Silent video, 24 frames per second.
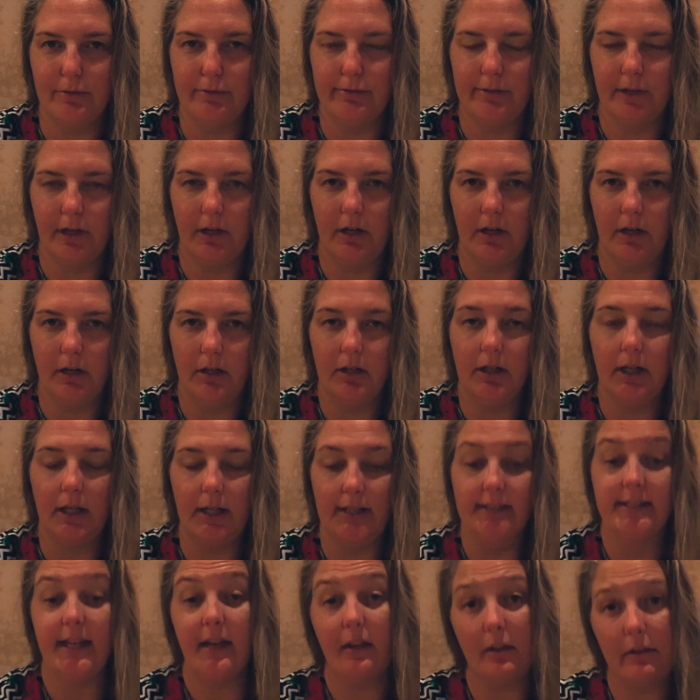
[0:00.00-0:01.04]
far, like
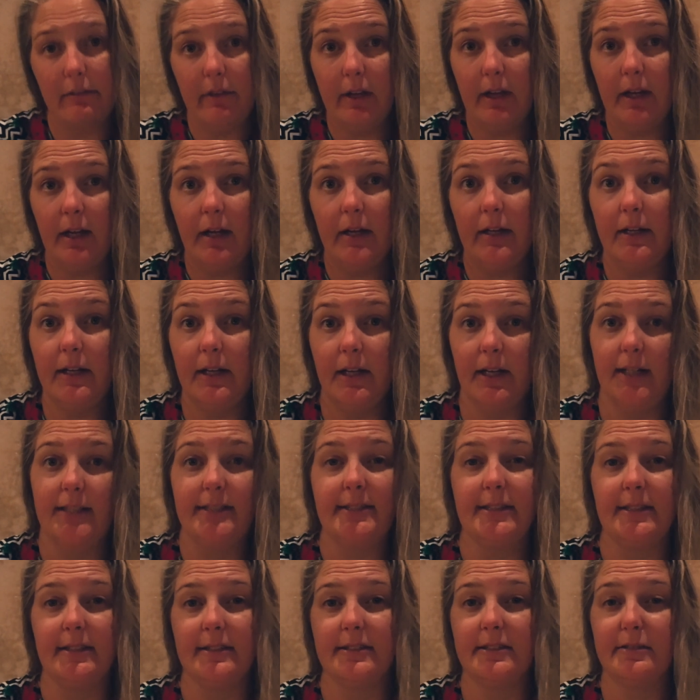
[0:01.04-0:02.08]
it's elevated and
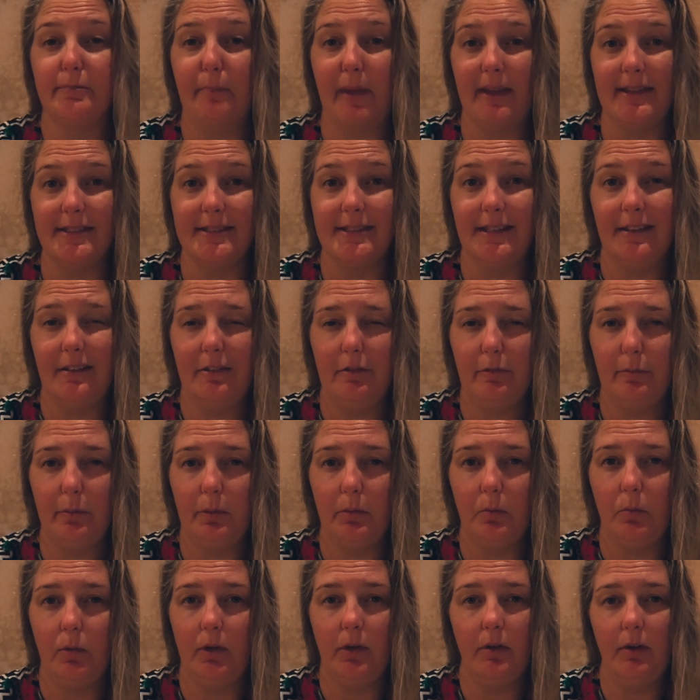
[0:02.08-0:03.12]
it's expensive,
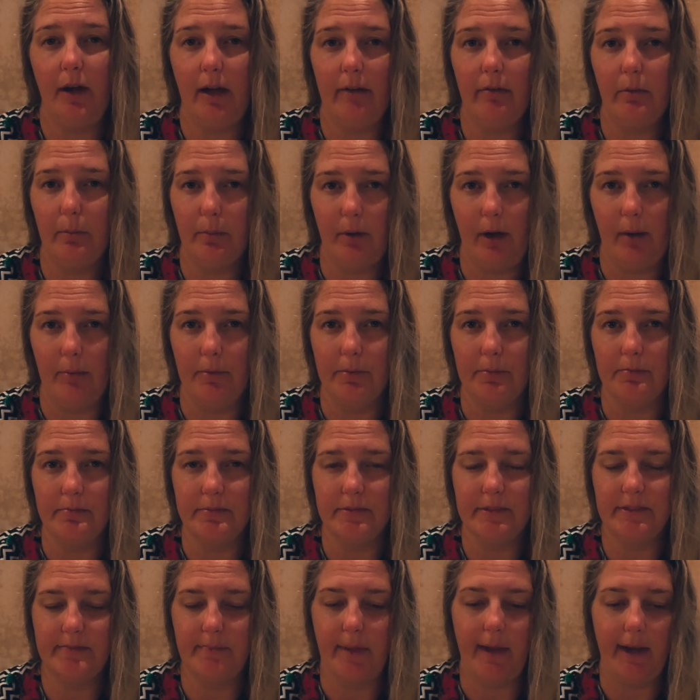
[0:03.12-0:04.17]
but we don't have a problem
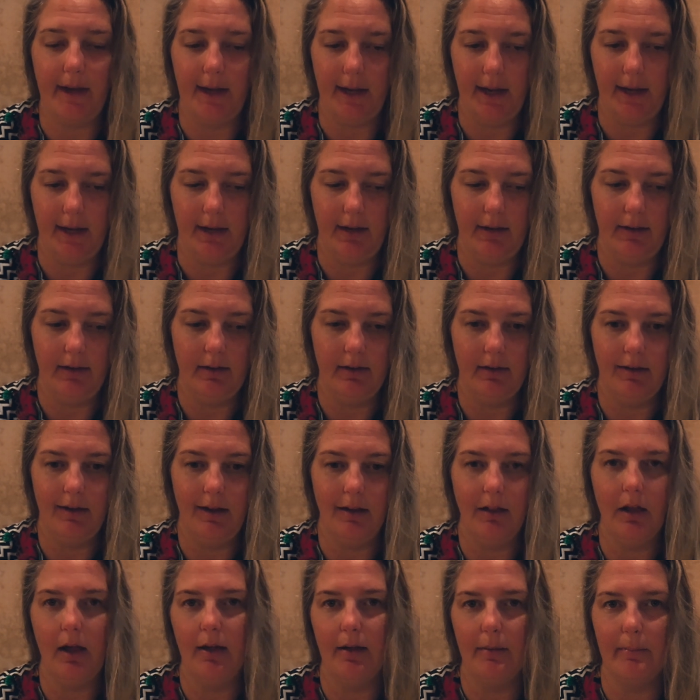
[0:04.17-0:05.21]
spending a
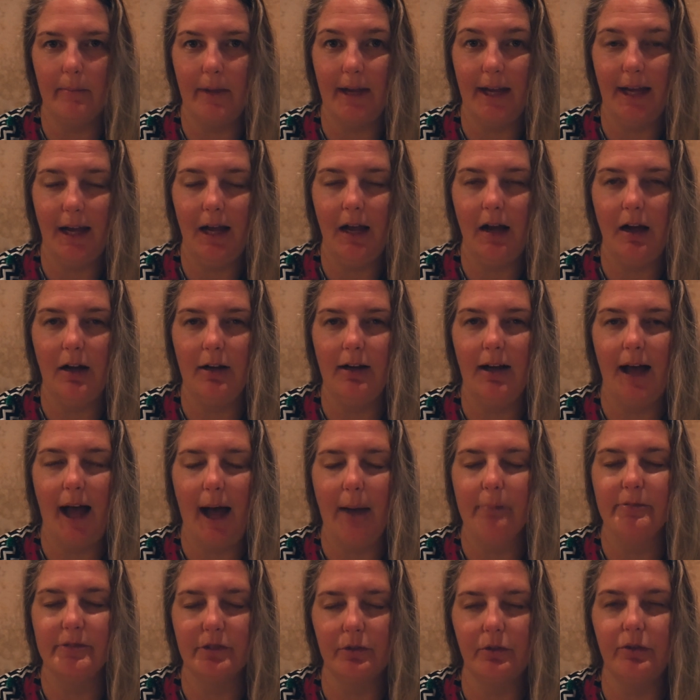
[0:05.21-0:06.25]
lot of money on
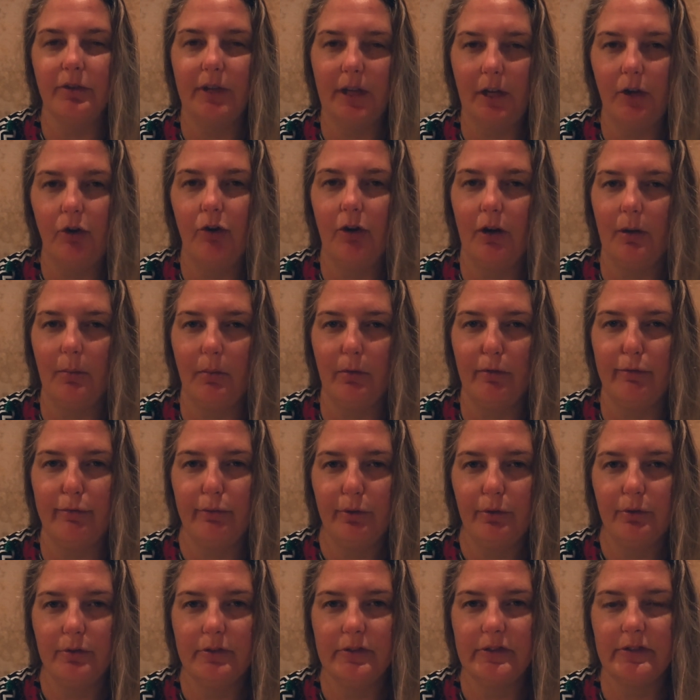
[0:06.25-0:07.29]
absolutely incredible
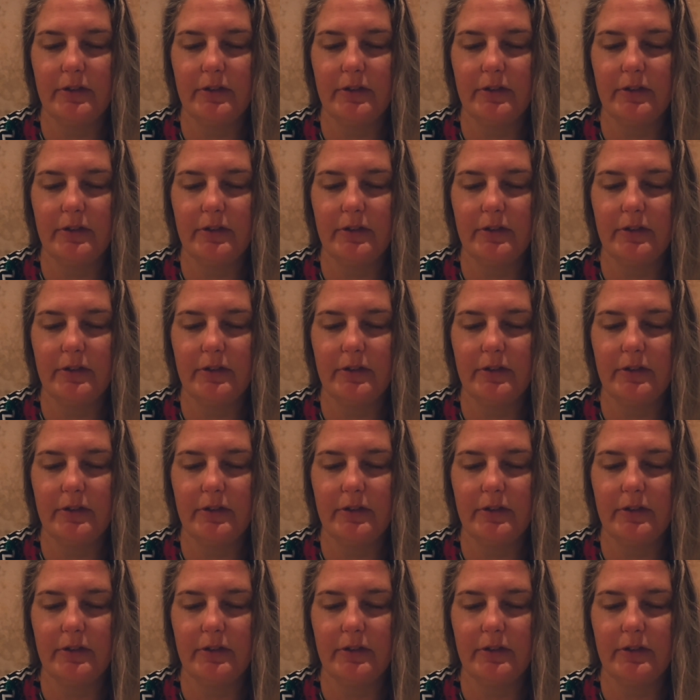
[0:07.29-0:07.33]
food.